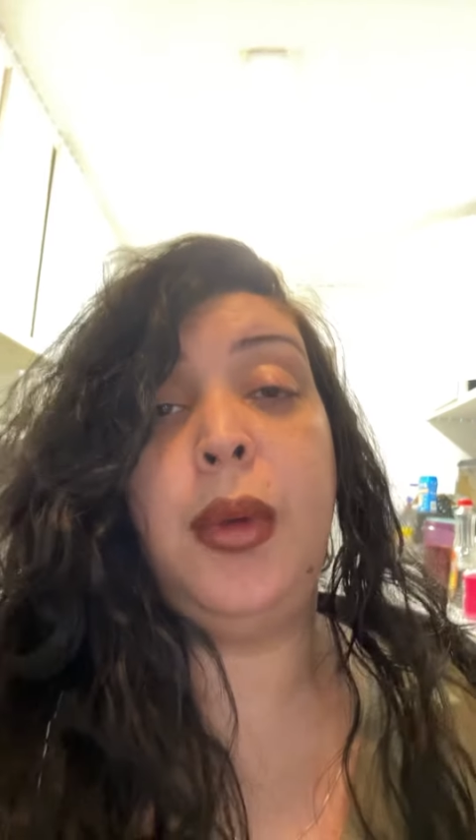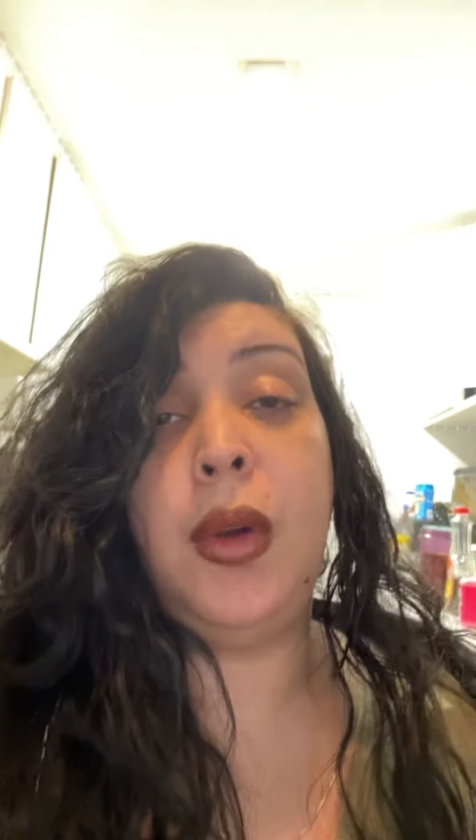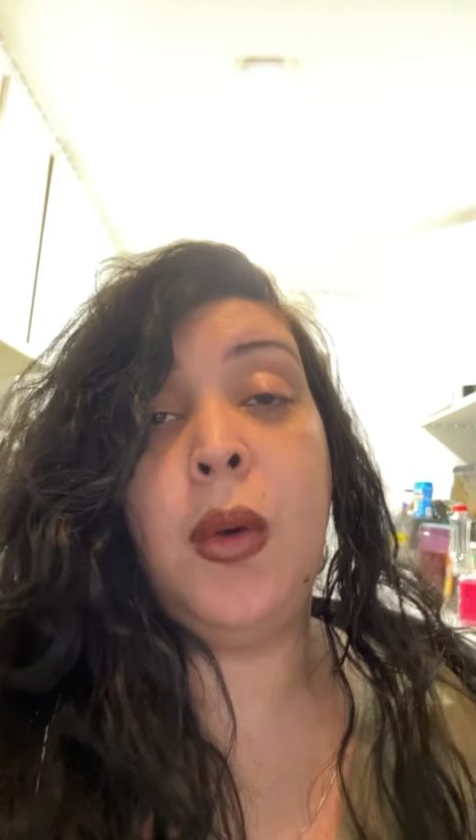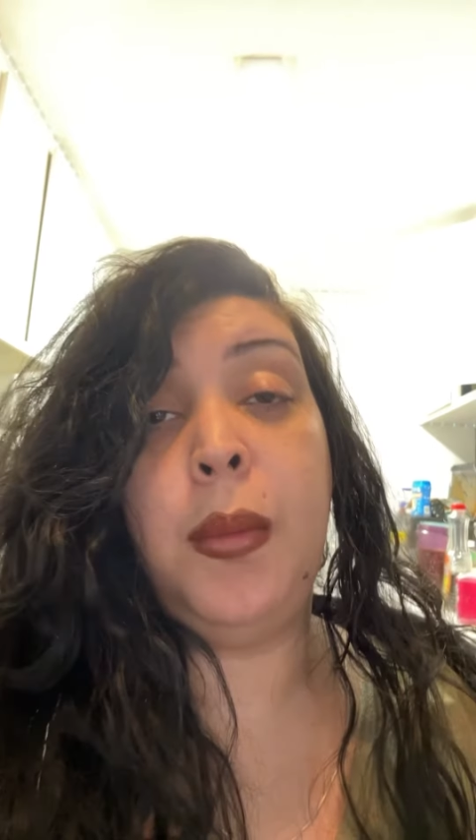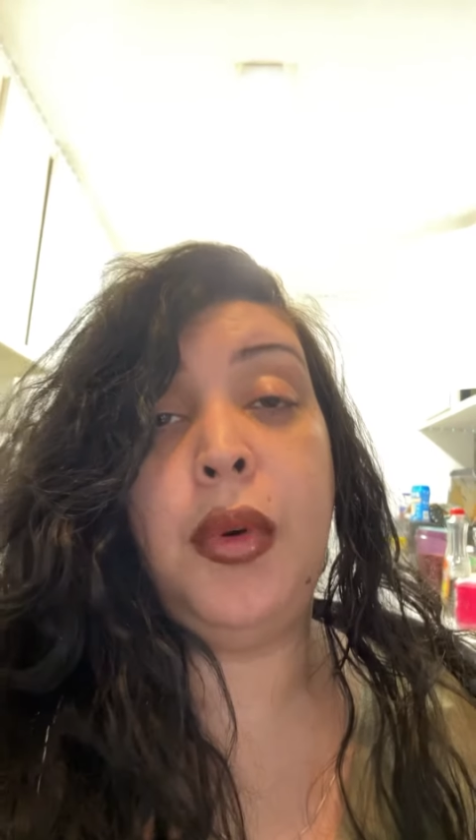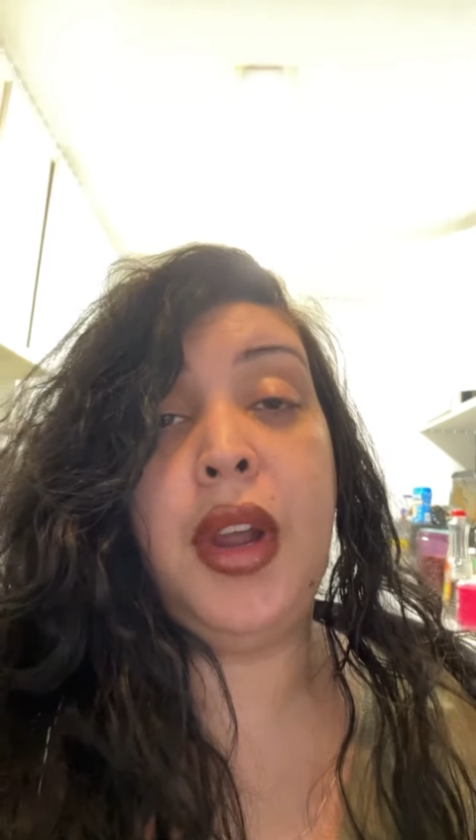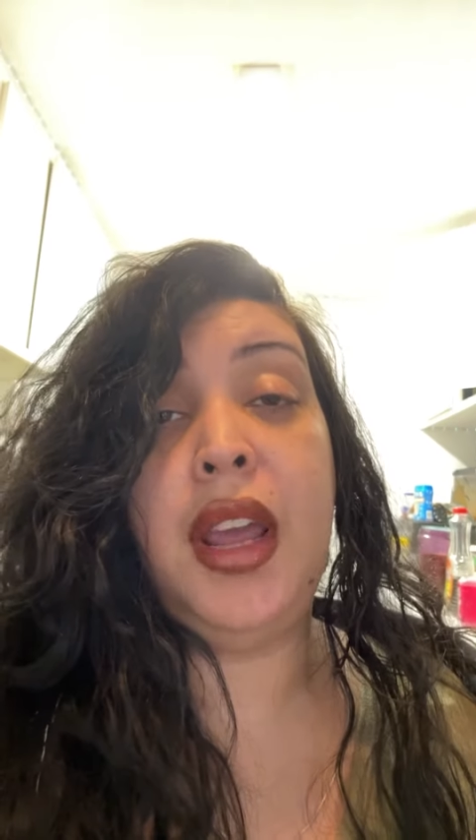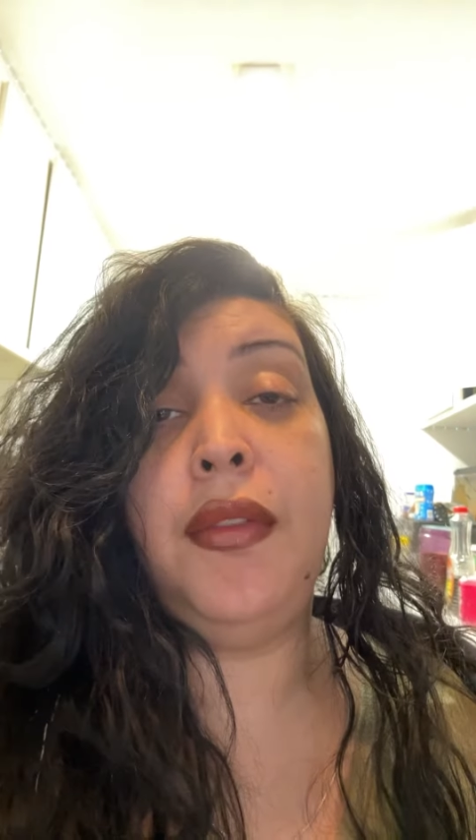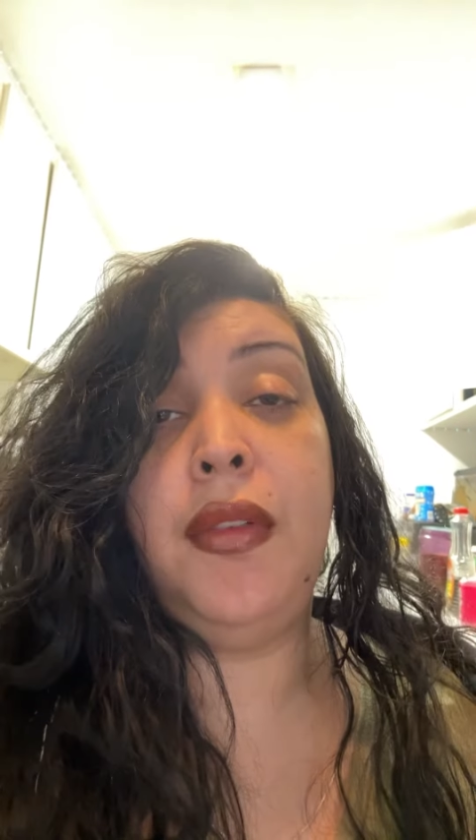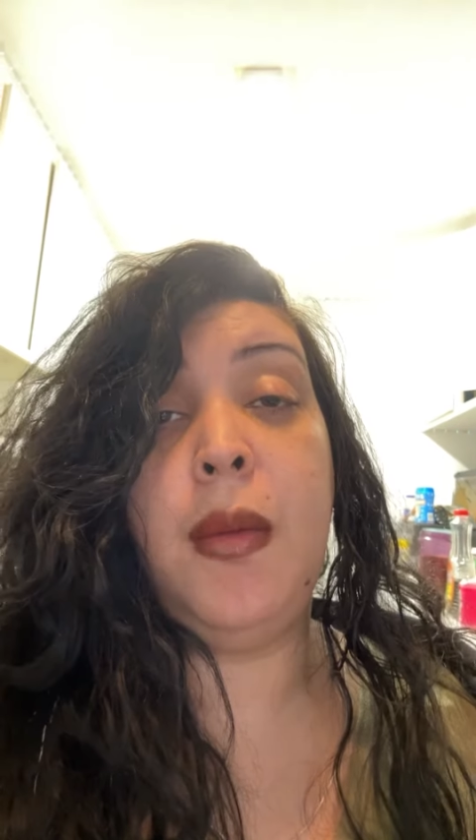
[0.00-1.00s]

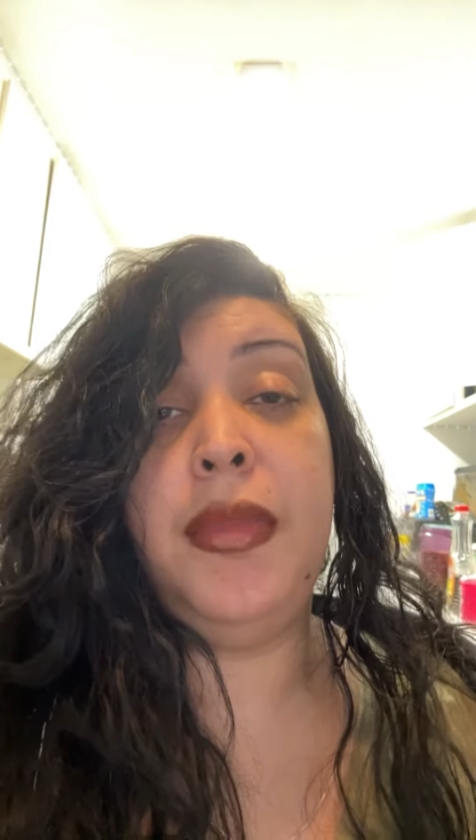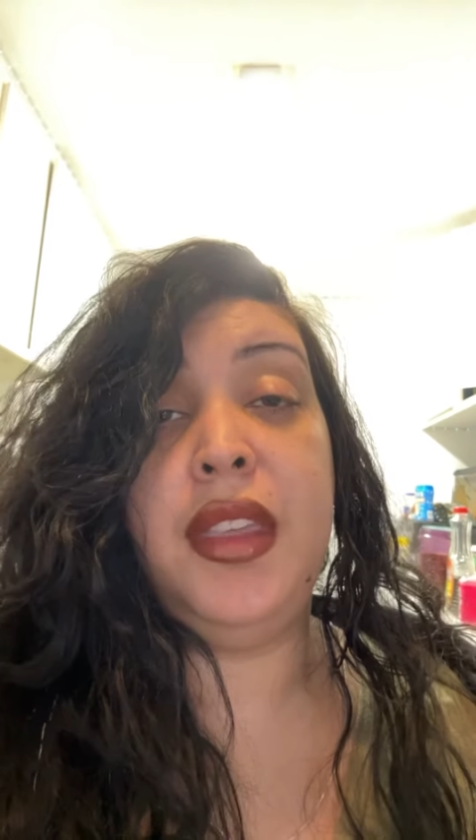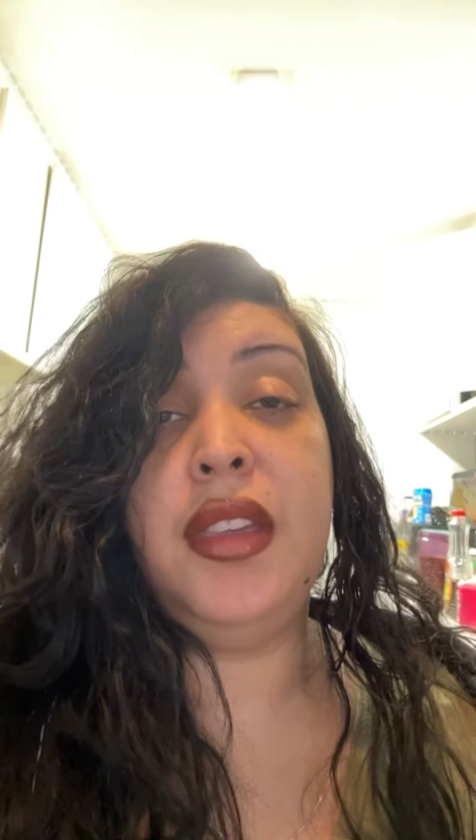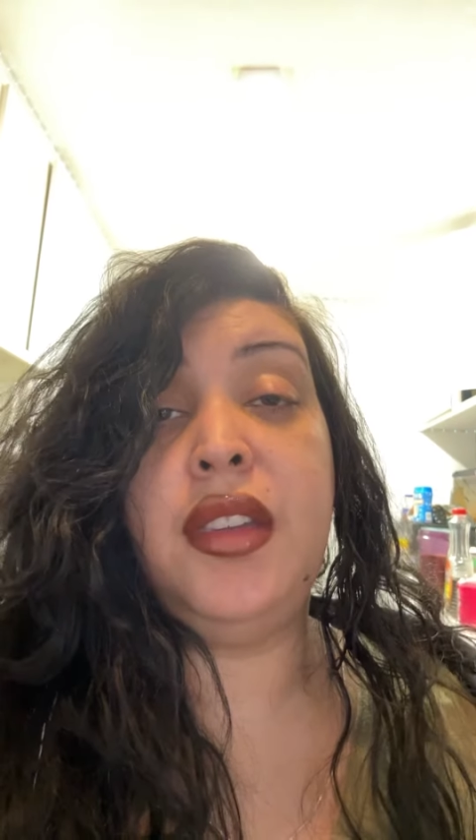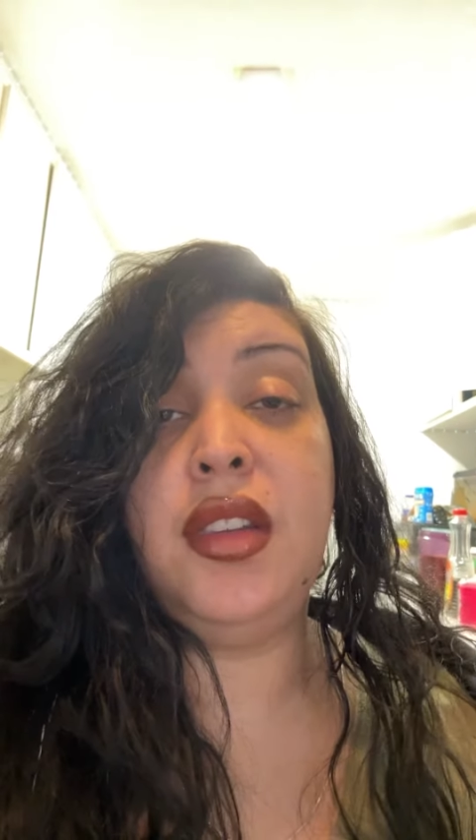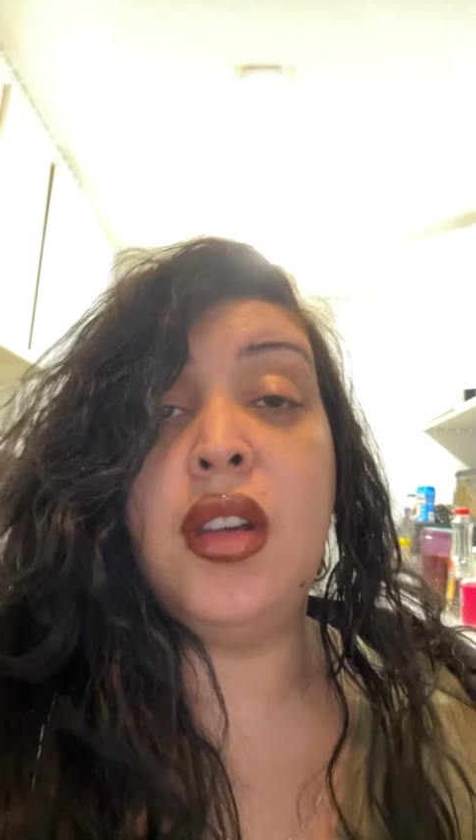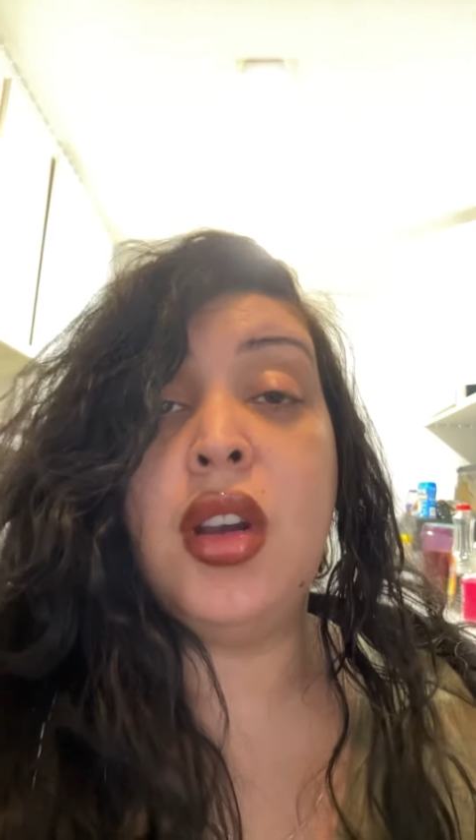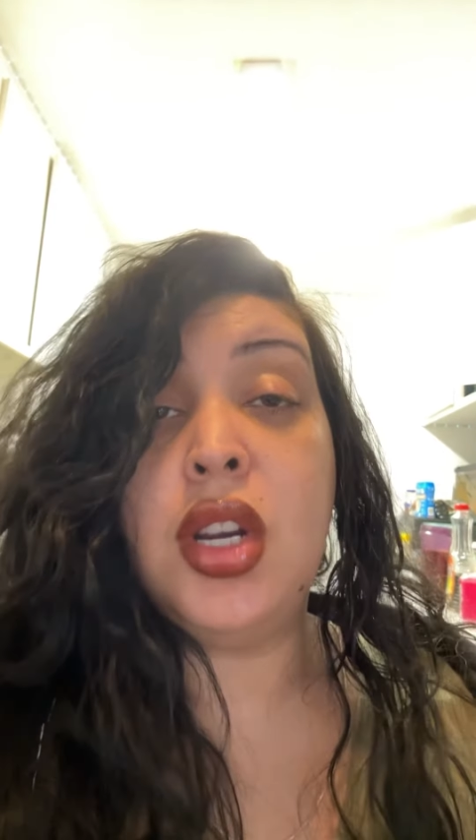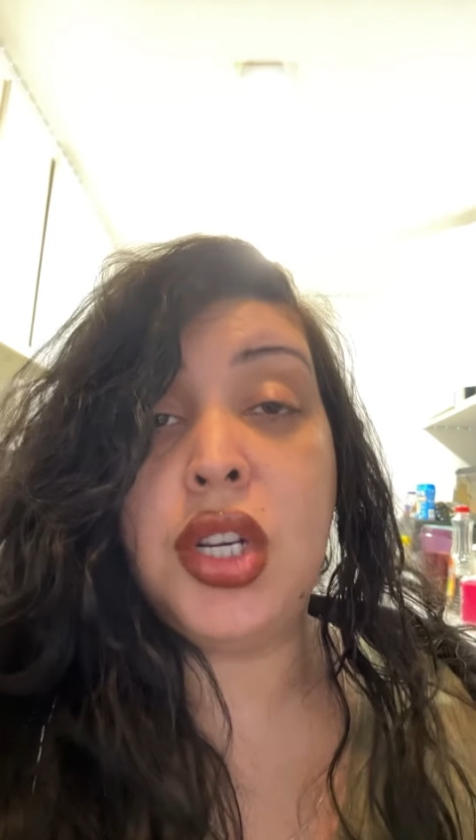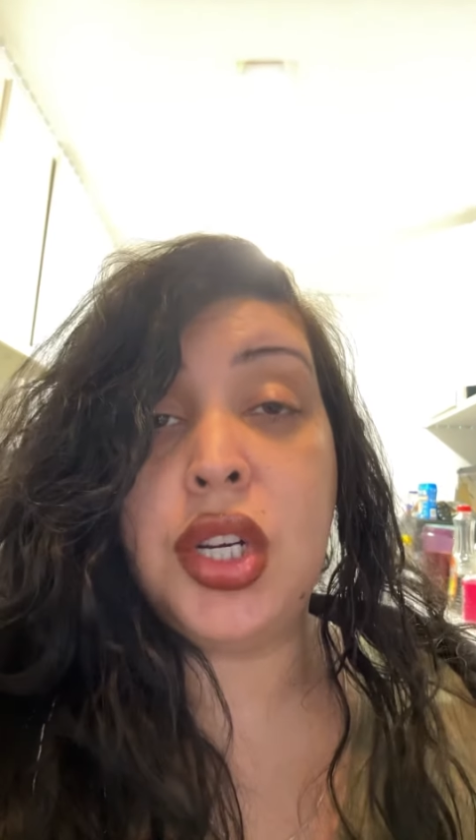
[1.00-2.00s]
recuperate from this
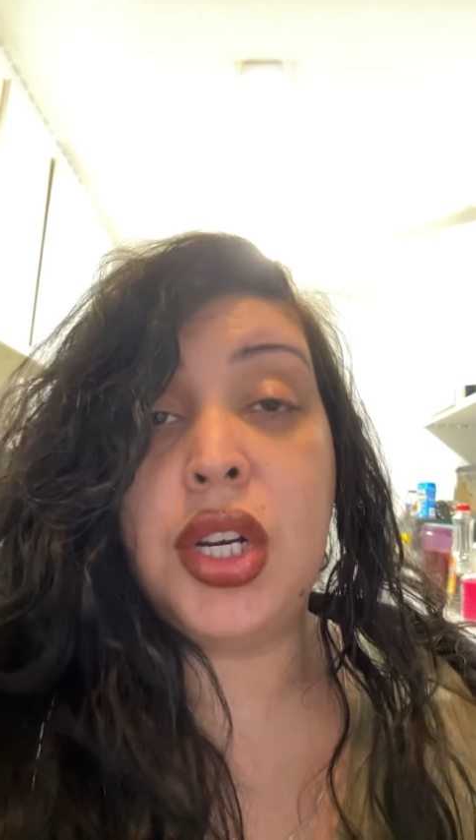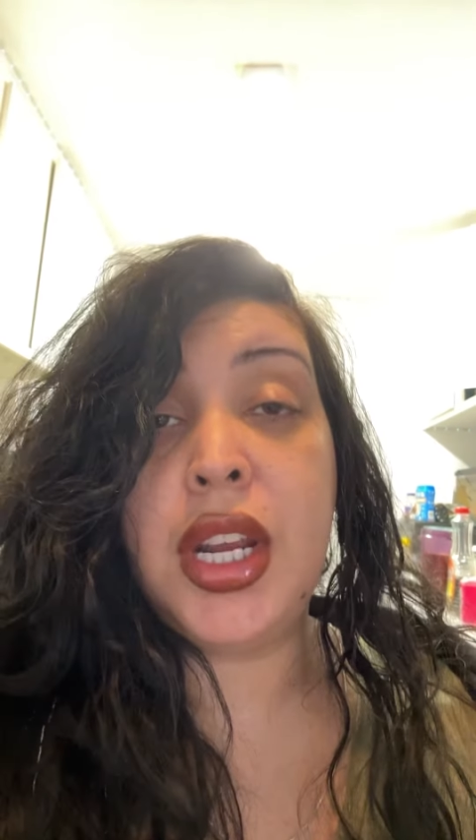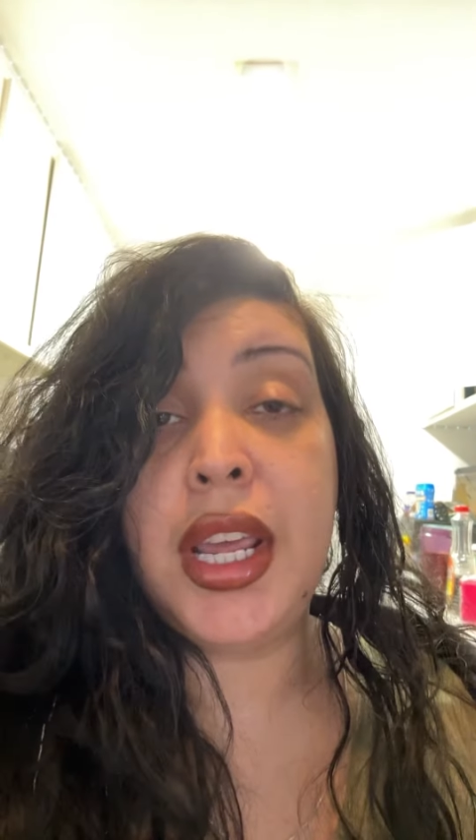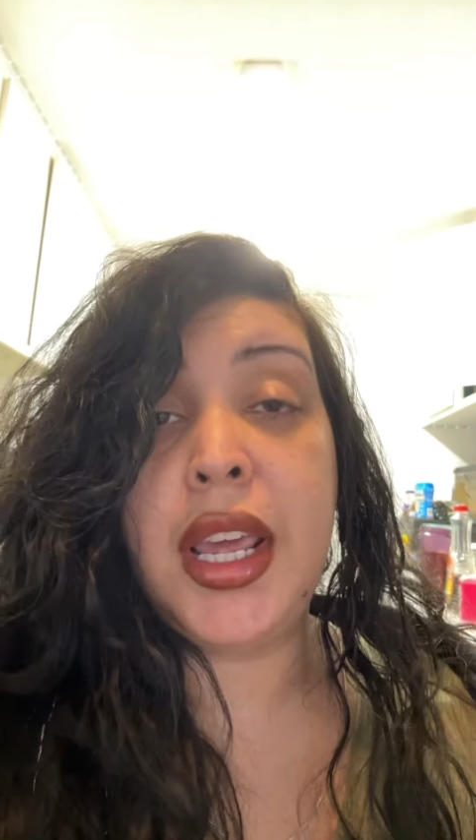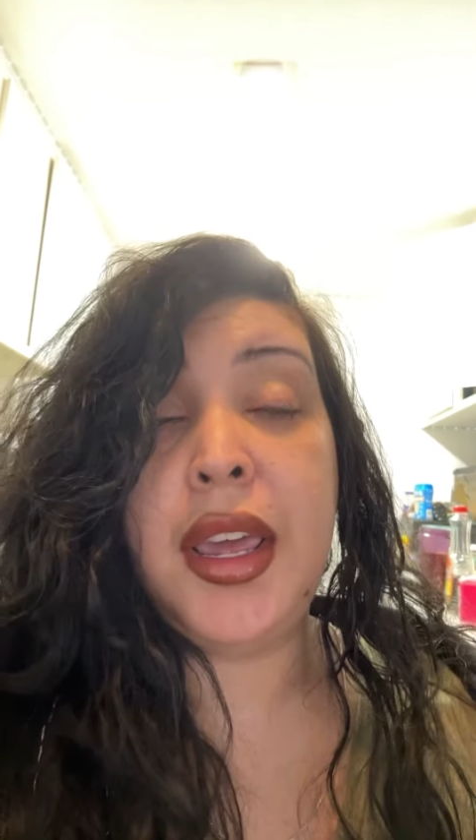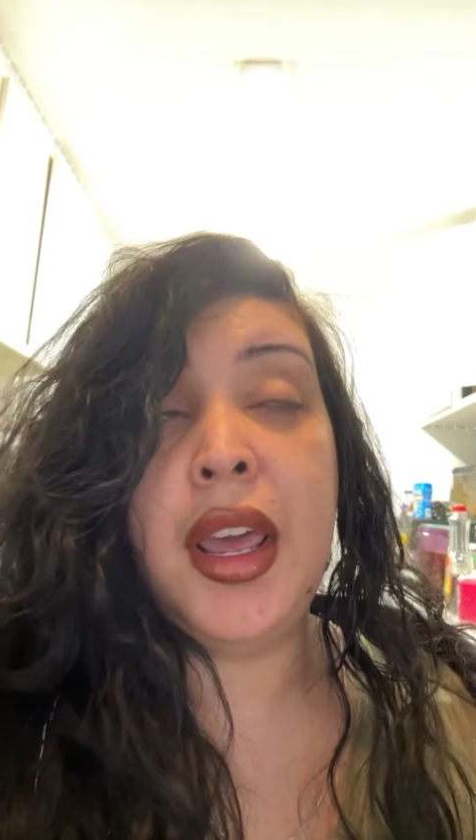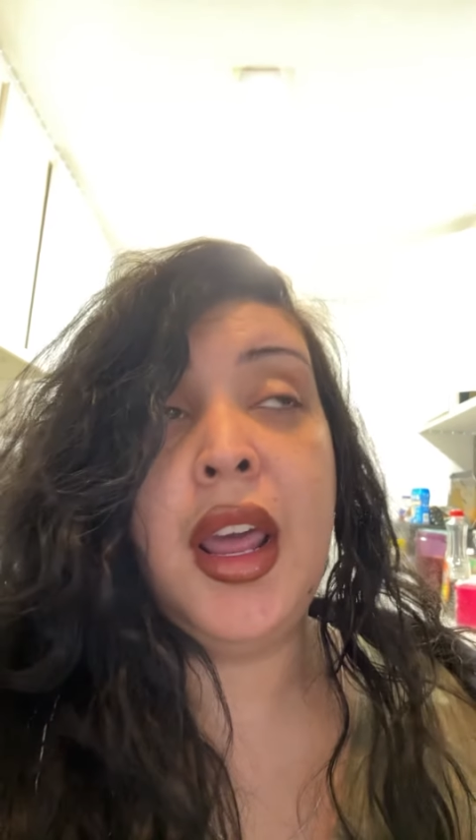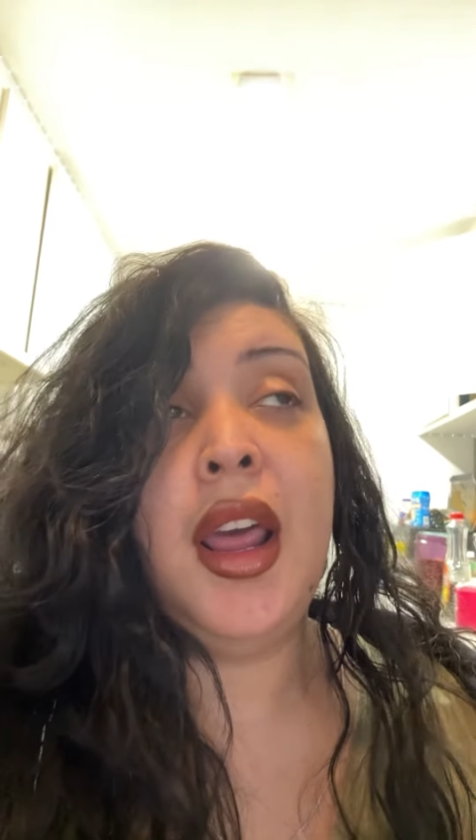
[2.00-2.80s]
surgery,